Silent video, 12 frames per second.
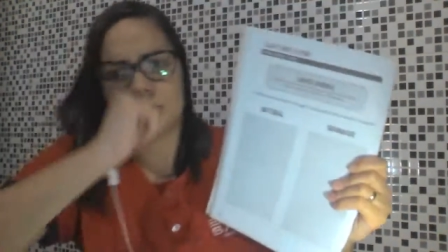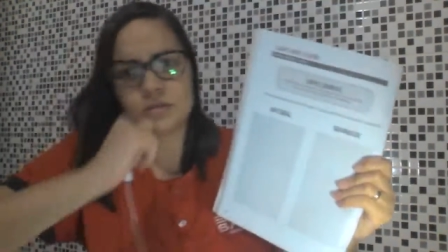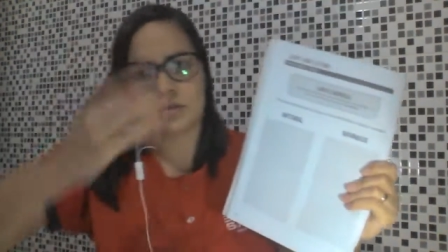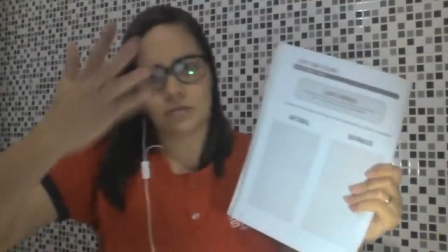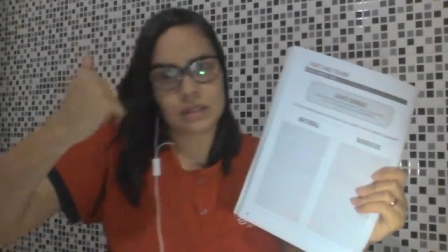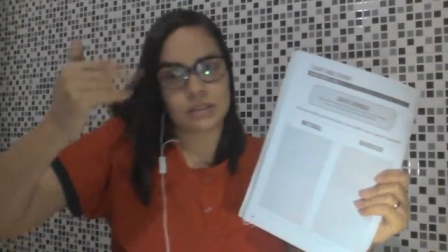
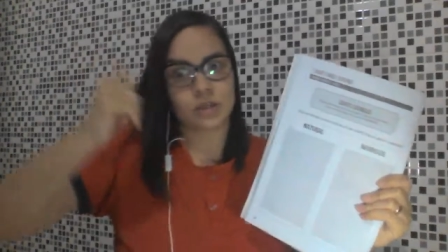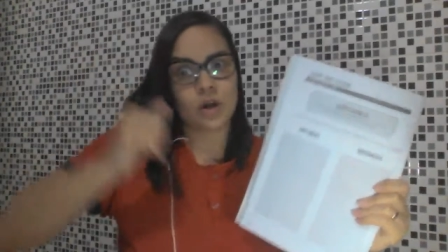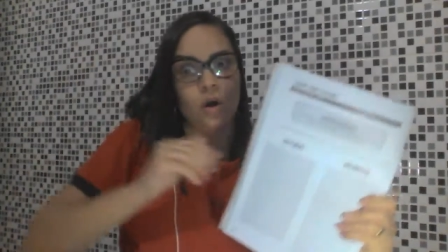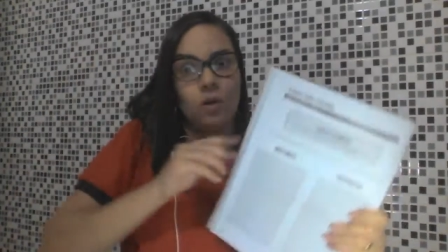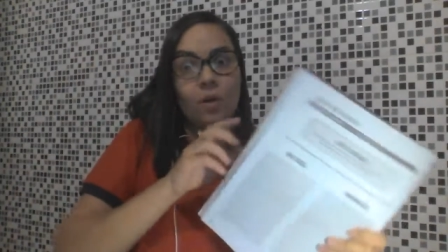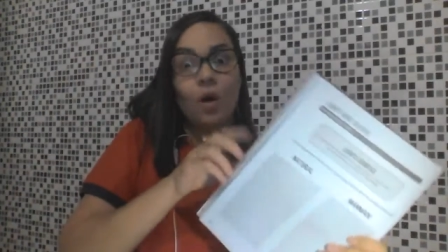So let's
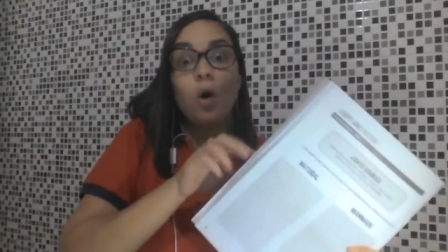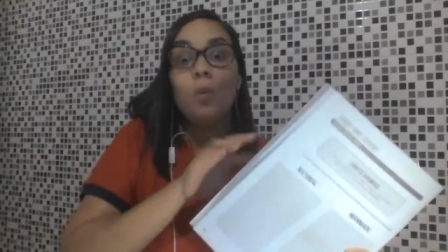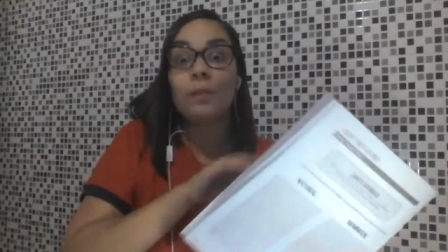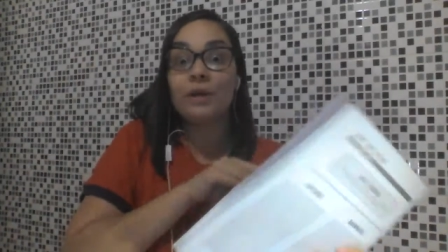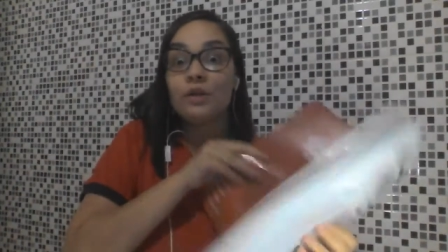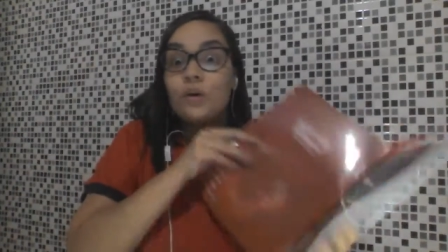go.
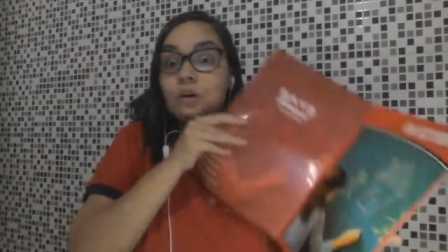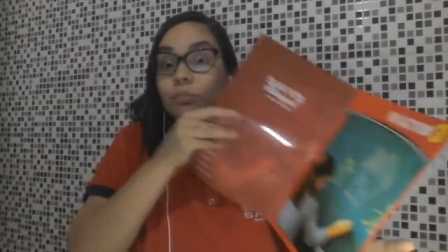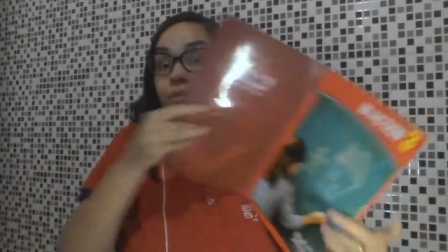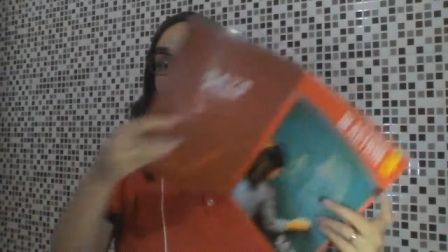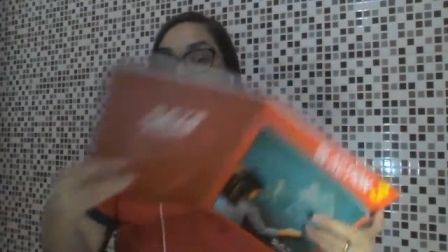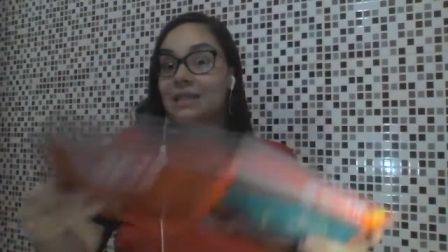Open your
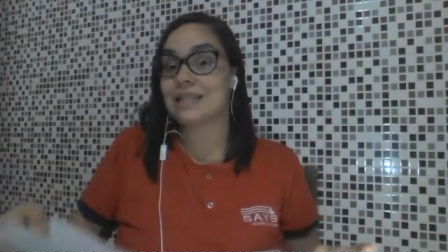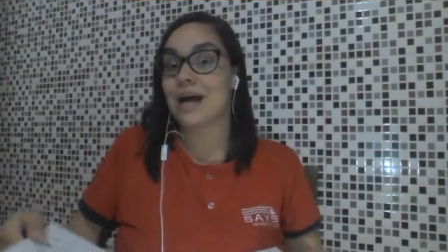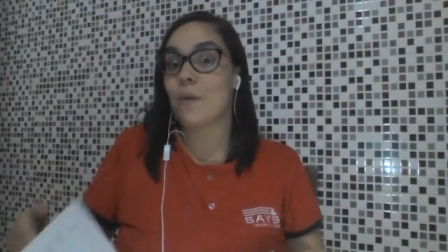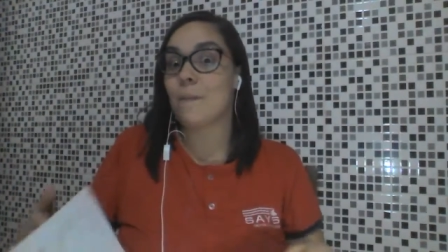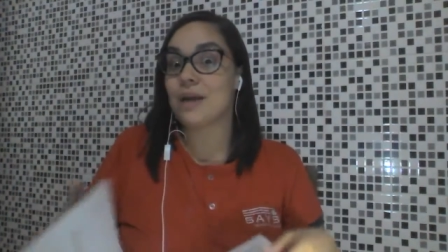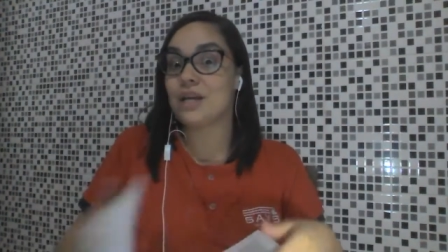books
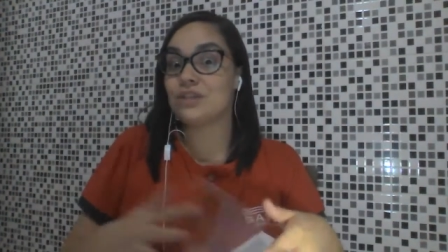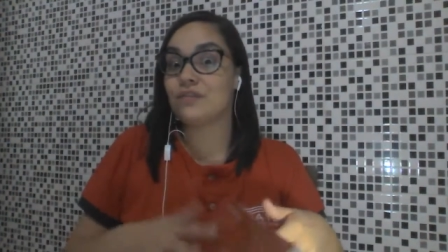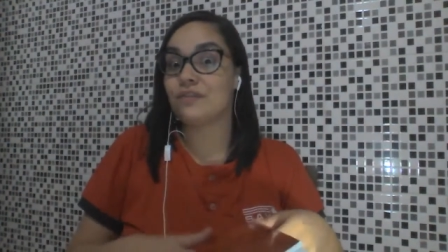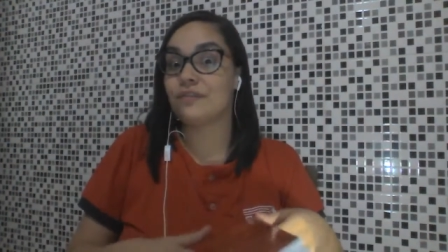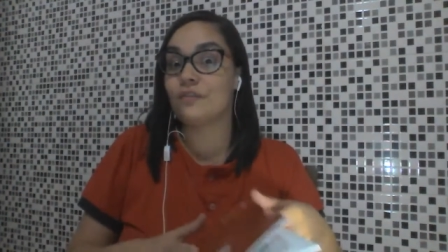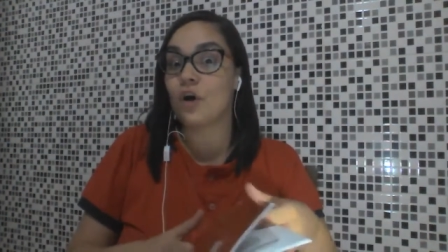now, page
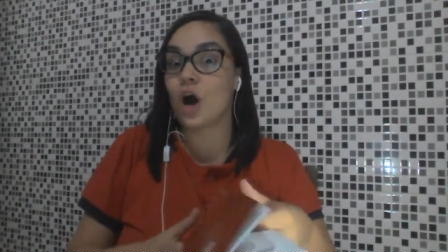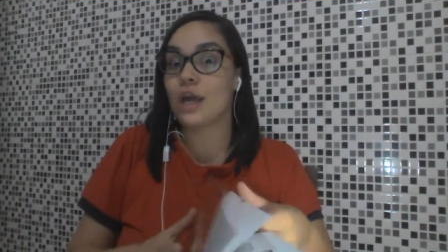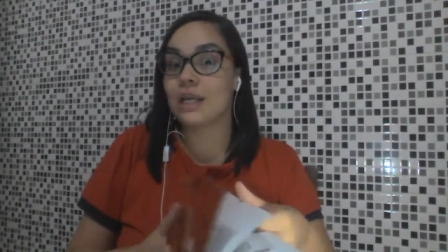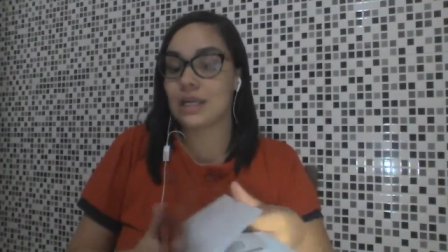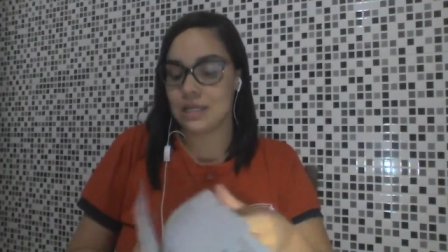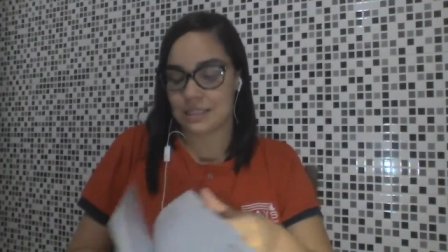
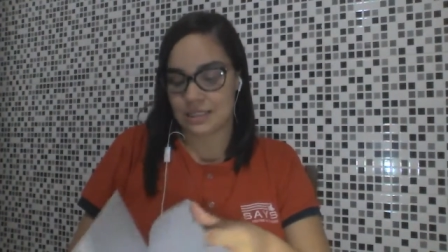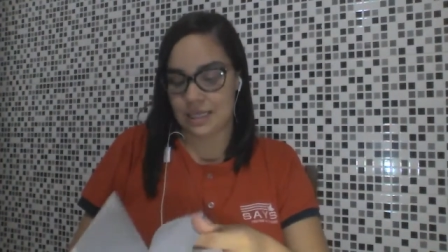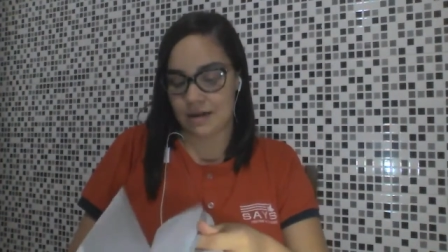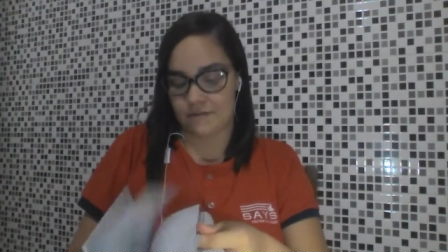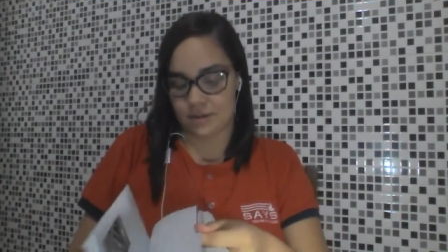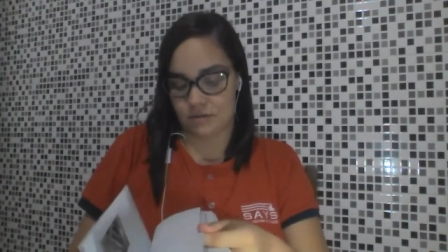
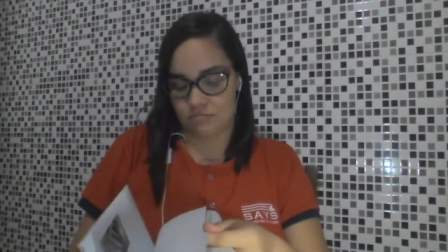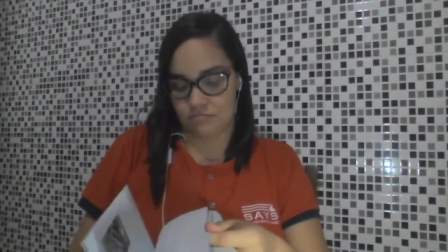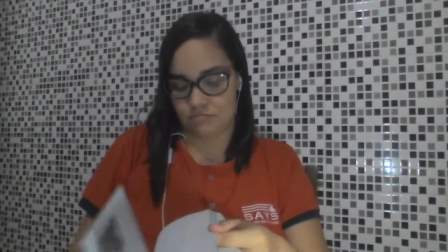47.